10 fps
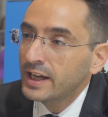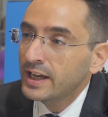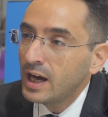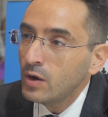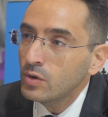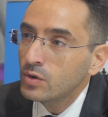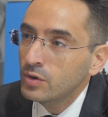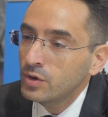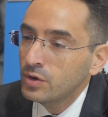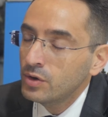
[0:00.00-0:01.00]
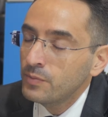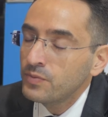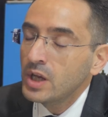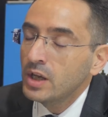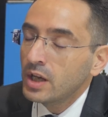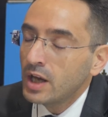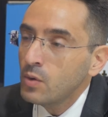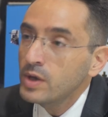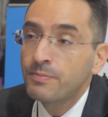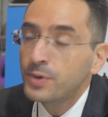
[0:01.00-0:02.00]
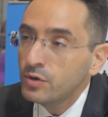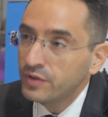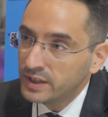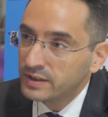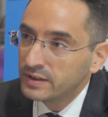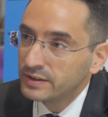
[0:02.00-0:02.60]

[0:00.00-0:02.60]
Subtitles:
how we prove it.